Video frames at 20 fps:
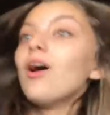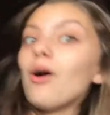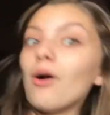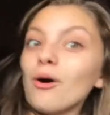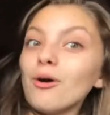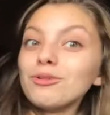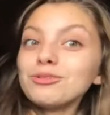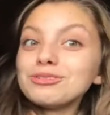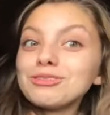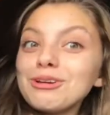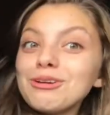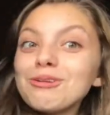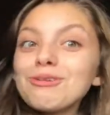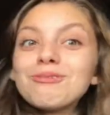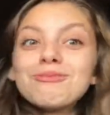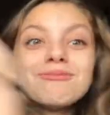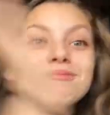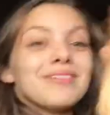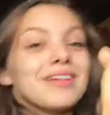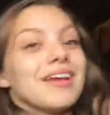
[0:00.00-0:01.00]
Oh
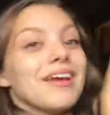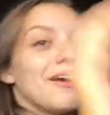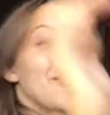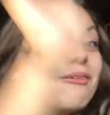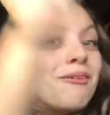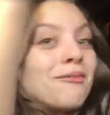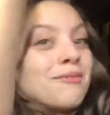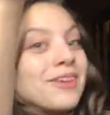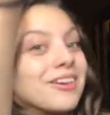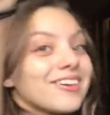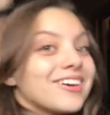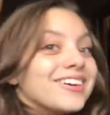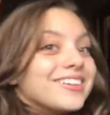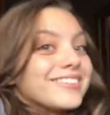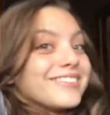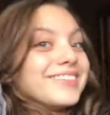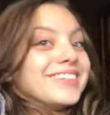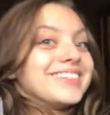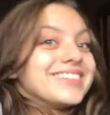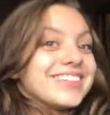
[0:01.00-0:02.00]
shoot! It will be
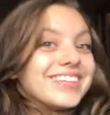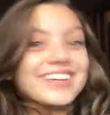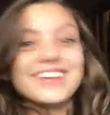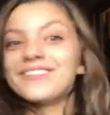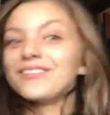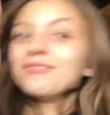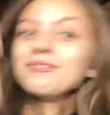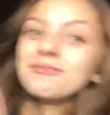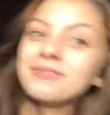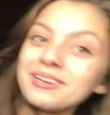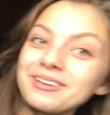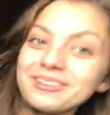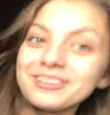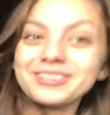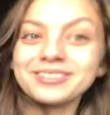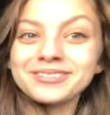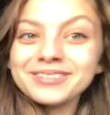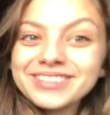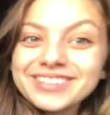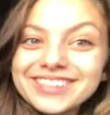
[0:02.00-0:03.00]
Christmas Eve. It will be
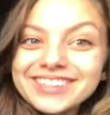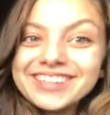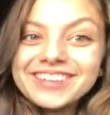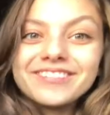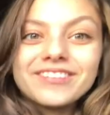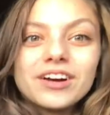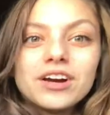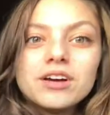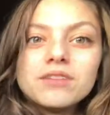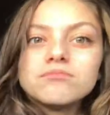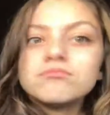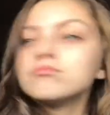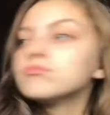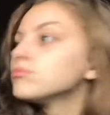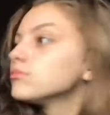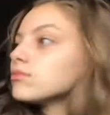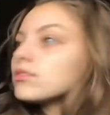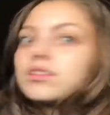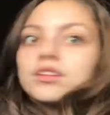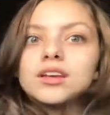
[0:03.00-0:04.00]
Christmas Eve.
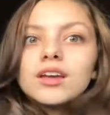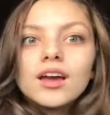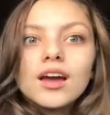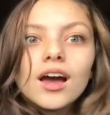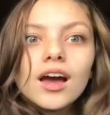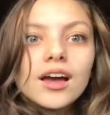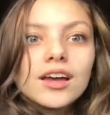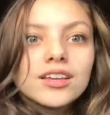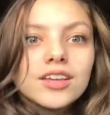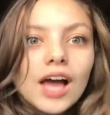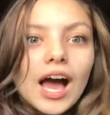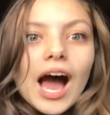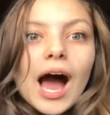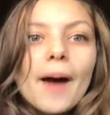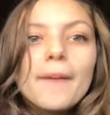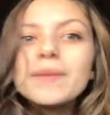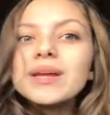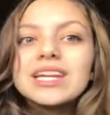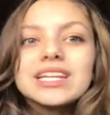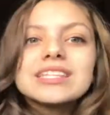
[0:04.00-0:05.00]

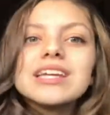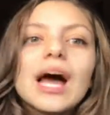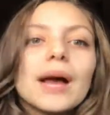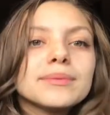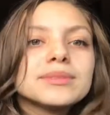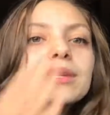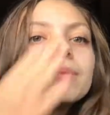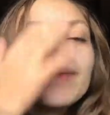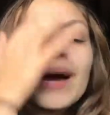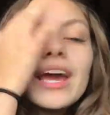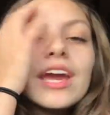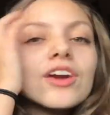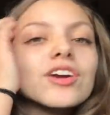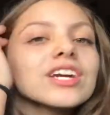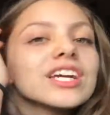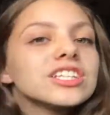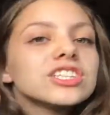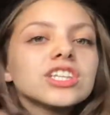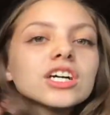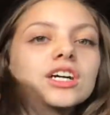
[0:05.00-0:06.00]
How many times did my hair
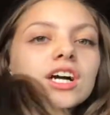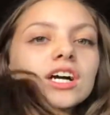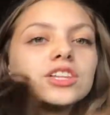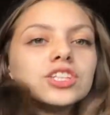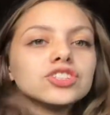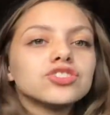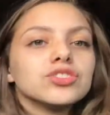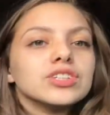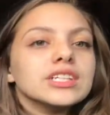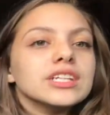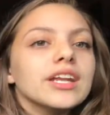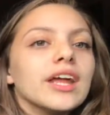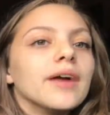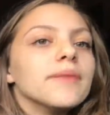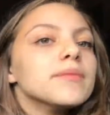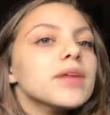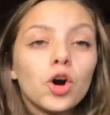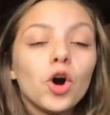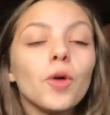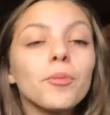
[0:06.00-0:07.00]
get stuck on the street today?
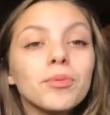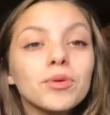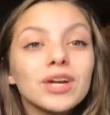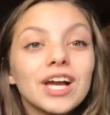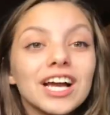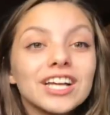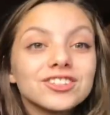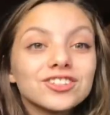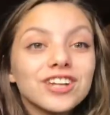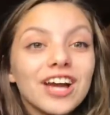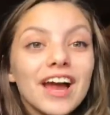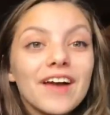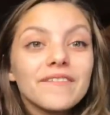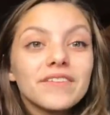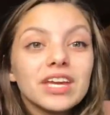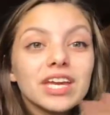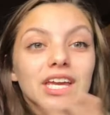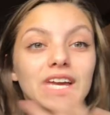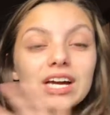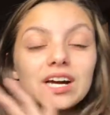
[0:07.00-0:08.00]
hope you guys are
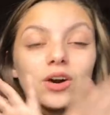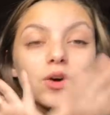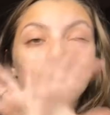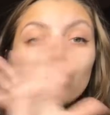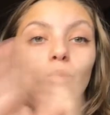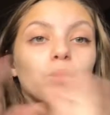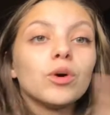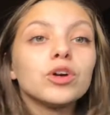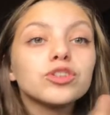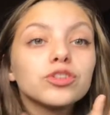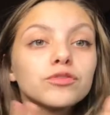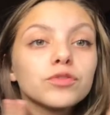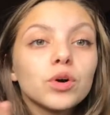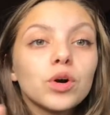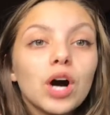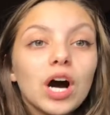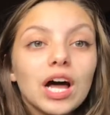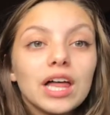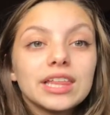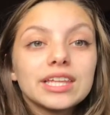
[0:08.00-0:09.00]
having a wonderful
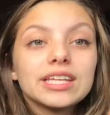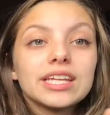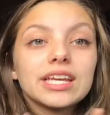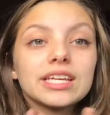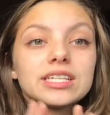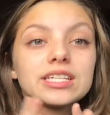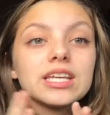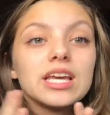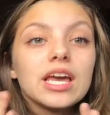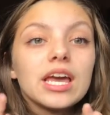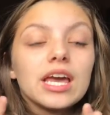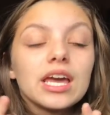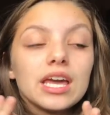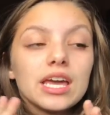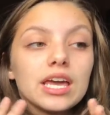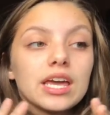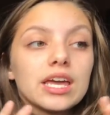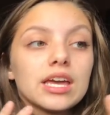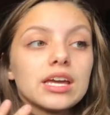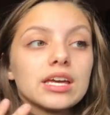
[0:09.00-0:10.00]
holiday
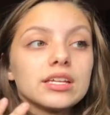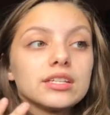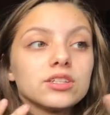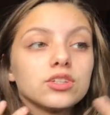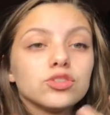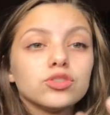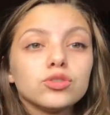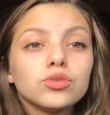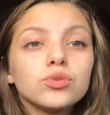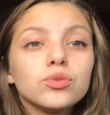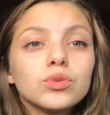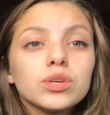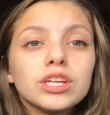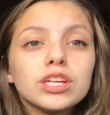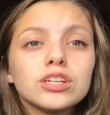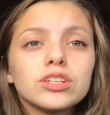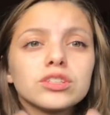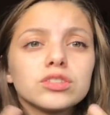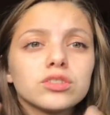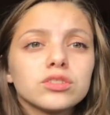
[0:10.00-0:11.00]
and New
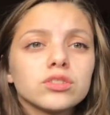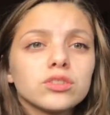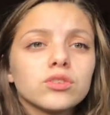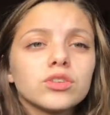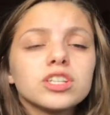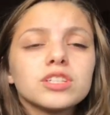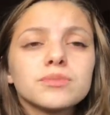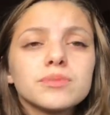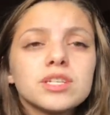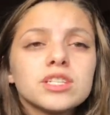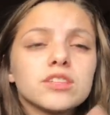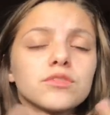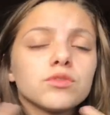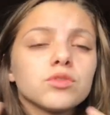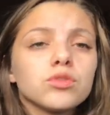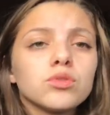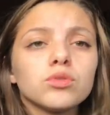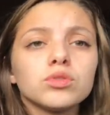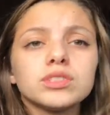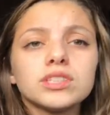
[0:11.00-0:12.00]
Year's or Christmas. If you
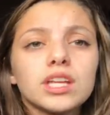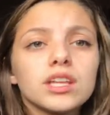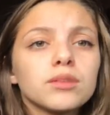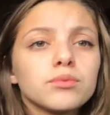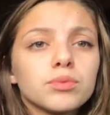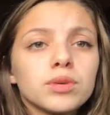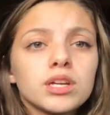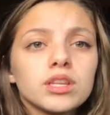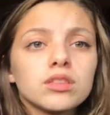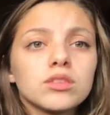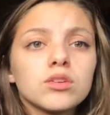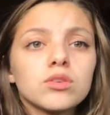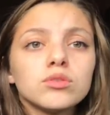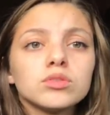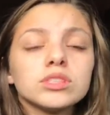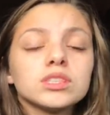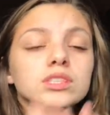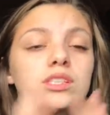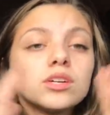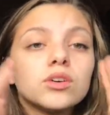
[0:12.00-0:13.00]
don't celebrate
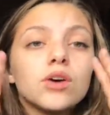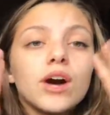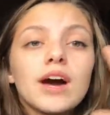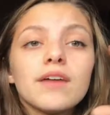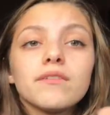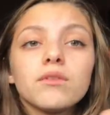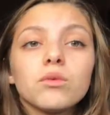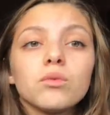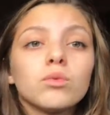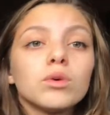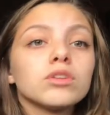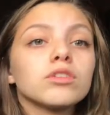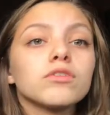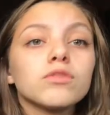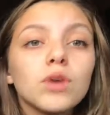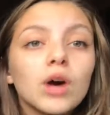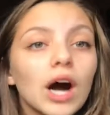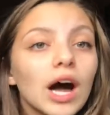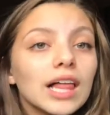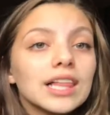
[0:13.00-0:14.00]
those, still have a
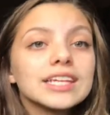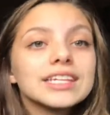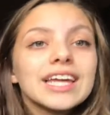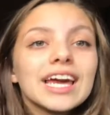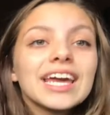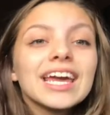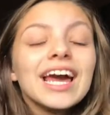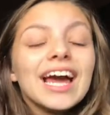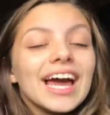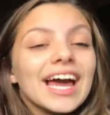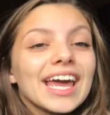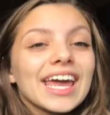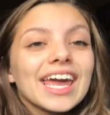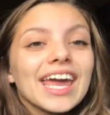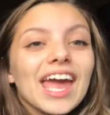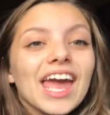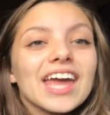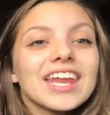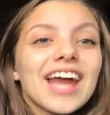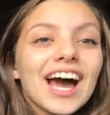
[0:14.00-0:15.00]
wonderful holiday.
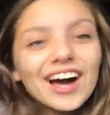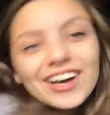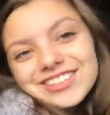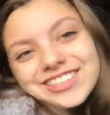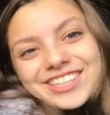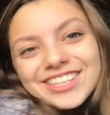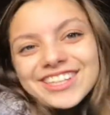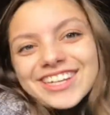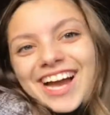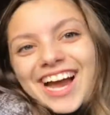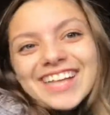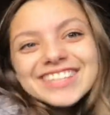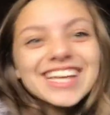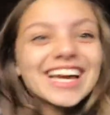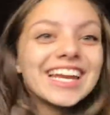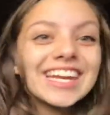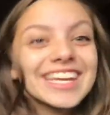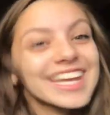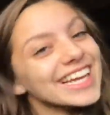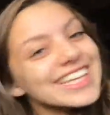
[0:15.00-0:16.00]
And I'll see you guys
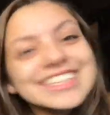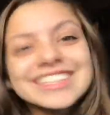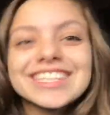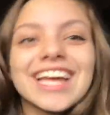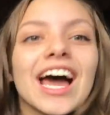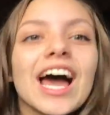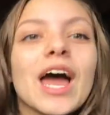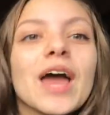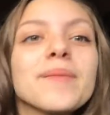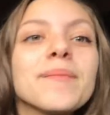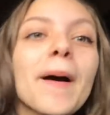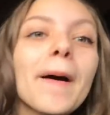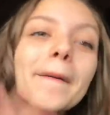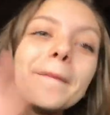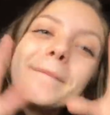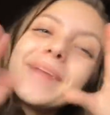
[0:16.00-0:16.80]
next time.